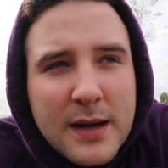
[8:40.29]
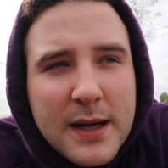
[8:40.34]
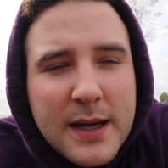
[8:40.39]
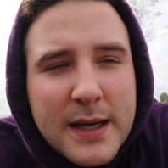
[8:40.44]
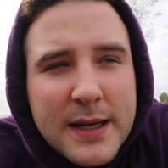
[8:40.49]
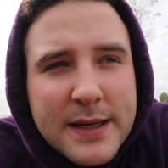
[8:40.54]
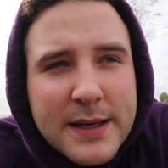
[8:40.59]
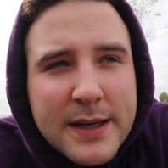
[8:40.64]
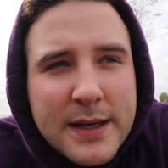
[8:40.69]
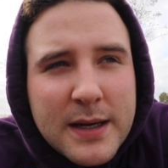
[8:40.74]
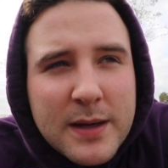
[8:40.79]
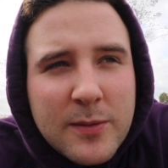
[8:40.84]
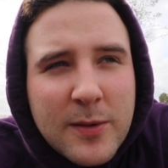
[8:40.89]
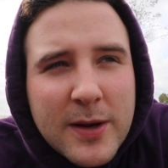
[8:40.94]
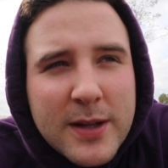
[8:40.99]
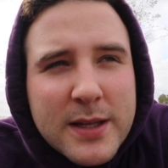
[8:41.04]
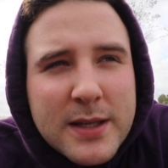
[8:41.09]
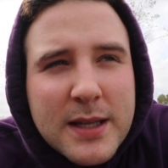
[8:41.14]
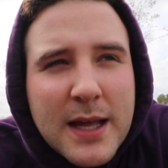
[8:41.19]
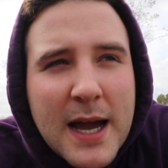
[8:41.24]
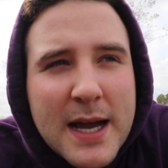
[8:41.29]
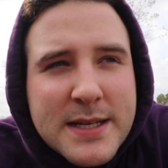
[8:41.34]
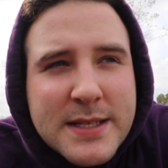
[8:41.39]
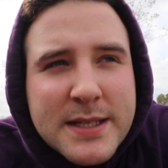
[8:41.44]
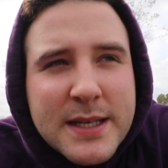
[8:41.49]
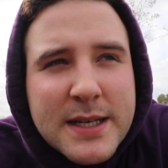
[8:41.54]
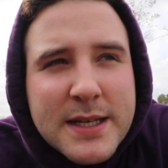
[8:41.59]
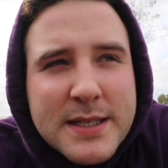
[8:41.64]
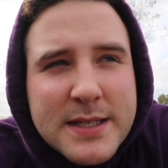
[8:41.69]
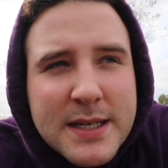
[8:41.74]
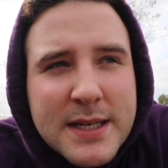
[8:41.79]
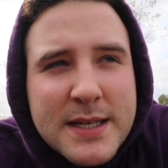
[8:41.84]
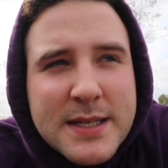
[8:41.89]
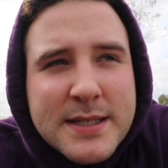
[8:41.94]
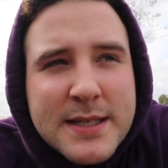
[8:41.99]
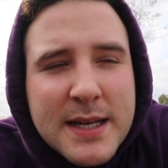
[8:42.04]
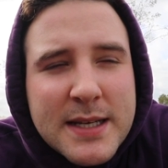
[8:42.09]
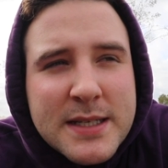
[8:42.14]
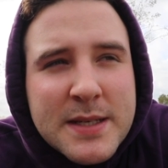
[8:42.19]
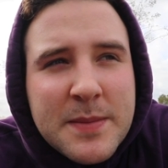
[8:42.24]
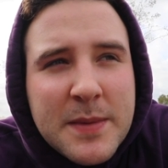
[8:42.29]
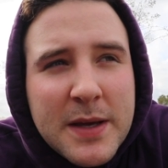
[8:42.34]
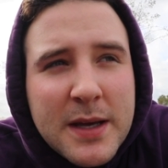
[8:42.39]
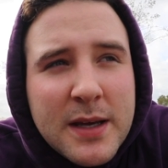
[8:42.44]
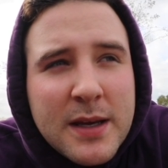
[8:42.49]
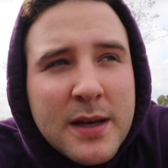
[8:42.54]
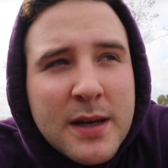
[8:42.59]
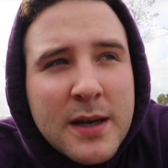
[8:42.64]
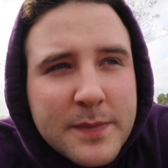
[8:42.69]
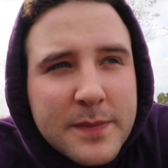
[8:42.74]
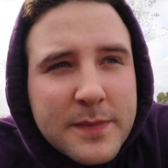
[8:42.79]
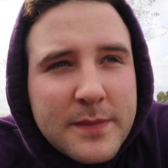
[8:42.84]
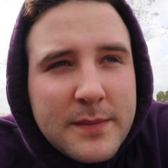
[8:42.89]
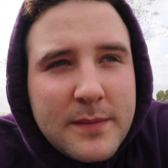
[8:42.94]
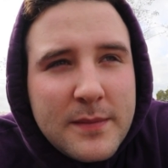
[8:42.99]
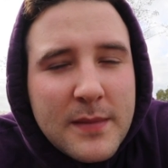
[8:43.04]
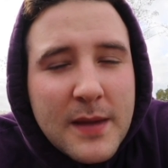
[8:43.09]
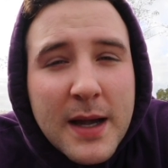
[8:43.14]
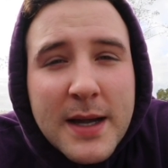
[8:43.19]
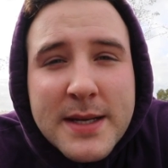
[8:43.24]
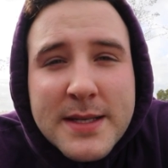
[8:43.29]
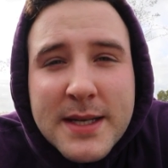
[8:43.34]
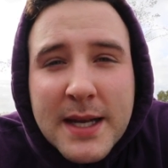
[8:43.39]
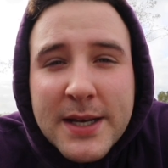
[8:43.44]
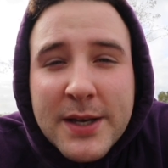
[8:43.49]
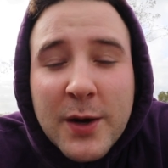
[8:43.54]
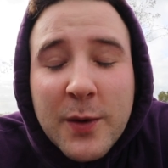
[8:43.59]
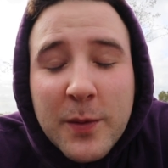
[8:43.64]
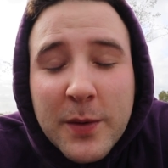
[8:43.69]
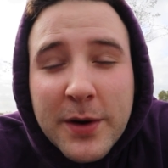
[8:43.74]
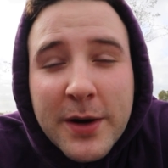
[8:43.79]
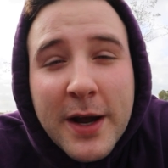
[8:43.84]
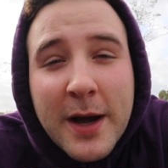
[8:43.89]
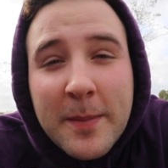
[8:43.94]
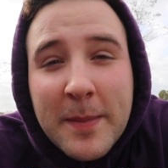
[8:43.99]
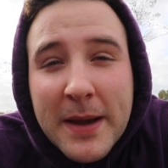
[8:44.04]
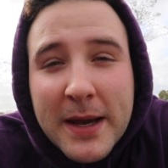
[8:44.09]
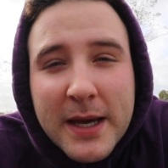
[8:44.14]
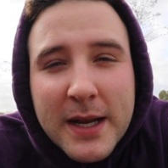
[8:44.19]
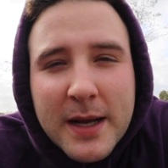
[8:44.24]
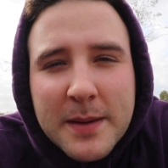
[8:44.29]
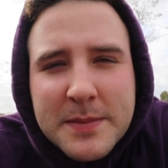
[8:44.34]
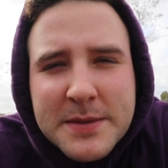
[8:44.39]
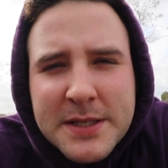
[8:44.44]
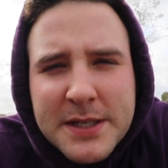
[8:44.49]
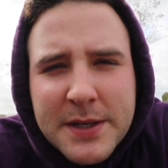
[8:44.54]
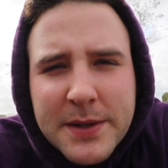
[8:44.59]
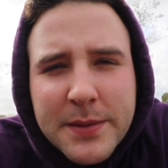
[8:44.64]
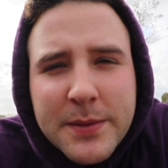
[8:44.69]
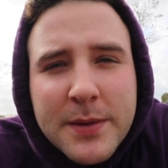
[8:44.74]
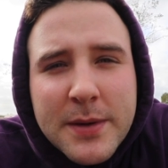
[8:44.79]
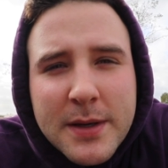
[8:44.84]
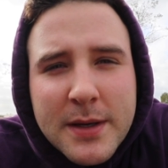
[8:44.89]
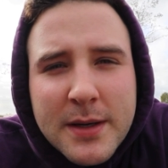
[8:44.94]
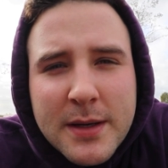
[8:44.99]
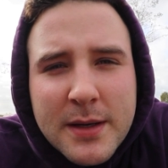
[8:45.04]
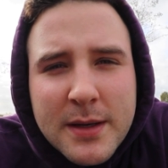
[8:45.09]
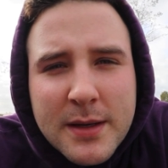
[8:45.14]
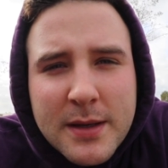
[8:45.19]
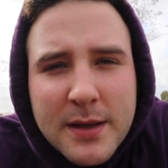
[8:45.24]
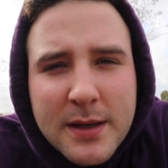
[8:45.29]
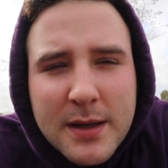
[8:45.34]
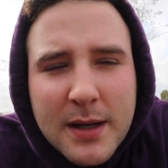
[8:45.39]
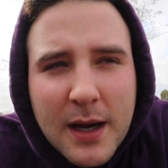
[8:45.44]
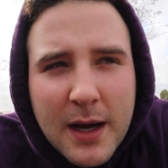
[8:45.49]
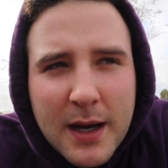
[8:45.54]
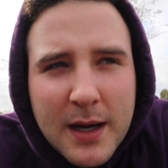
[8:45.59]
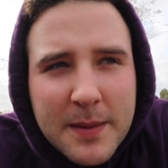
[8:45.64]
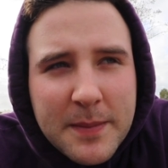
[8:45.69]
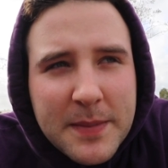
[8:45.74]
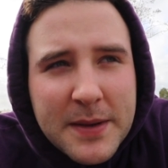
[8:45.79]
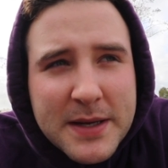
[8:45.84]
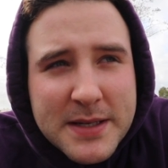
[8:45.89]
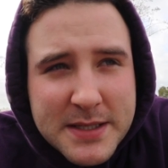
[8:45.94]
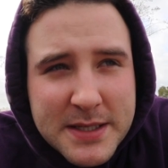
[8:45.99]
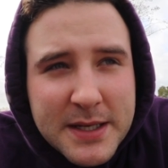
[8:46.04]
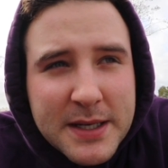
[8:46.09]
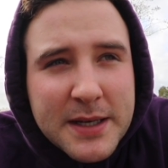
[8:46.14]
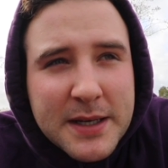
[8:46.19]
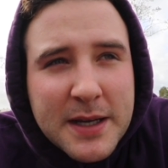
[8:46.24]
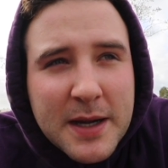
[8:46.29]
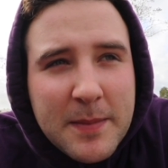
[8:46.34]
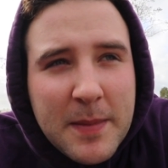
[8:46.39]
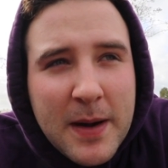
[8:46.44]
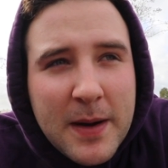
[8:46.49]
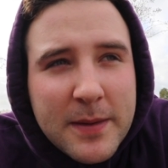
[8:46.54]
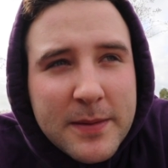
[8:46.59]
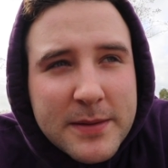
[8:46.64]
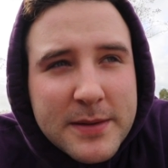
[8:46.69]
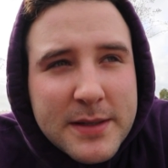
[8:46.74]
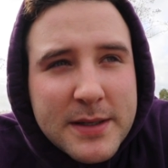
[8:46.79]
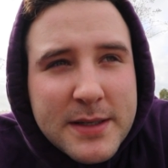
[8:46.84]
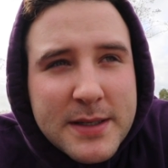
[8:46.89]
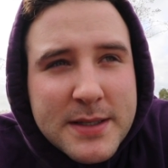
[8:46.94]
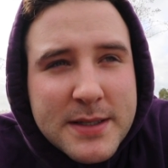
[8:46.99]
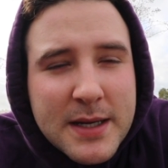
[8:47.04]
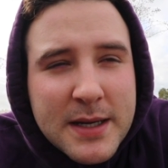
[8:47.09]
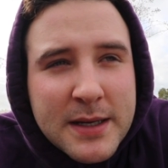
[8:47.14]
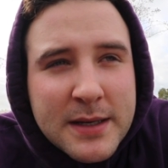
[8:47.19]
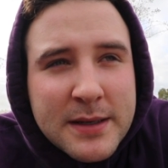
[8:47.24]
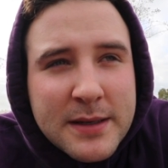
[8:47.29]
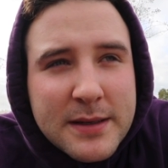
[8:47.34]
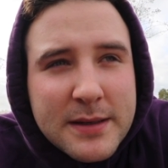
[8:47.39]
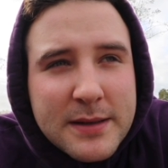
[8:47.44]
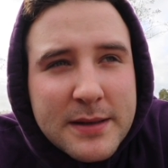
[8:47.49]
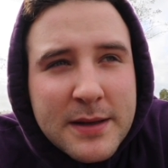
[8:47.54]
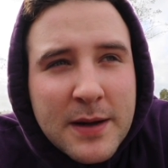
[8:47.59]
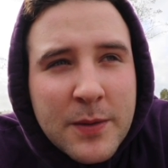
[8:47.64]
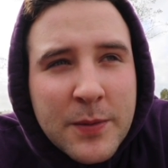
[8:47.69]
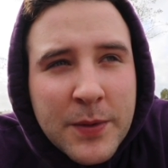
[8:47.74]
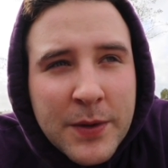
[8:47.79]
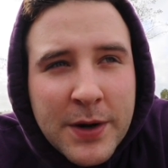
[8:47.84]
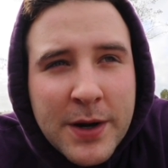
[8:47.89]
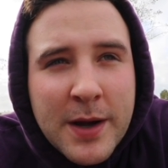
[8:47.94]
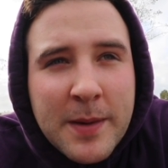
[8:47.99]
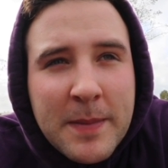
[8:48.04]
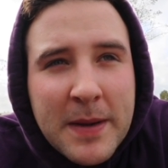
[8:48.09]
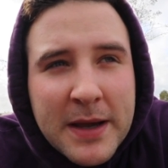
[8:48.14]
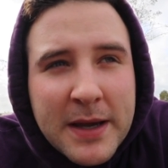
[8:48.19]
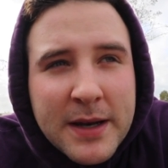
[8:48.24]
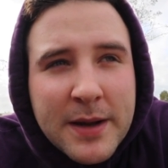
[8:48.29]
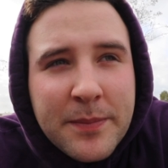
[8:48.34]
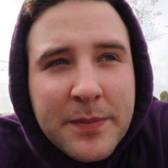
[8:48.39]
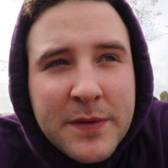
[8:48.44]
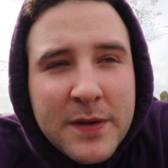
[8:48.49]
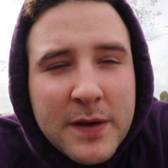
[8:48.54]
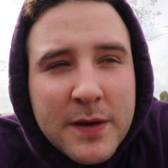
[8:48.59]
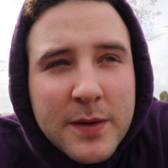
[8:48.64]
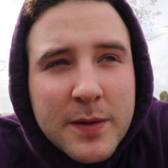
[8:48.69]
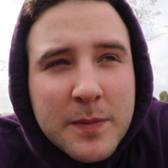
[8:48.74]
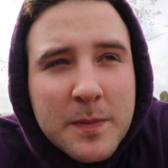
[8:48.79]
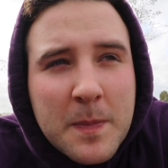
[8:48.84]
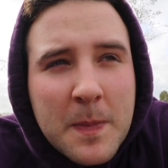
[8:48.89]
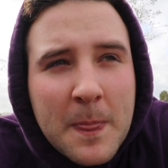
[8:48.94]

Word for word: And uh, one of the last things that he said to me, he said, don't worry, I'll make it up to you. Uh, because he didn't come out. He said, don't worry, I'll make it up to you.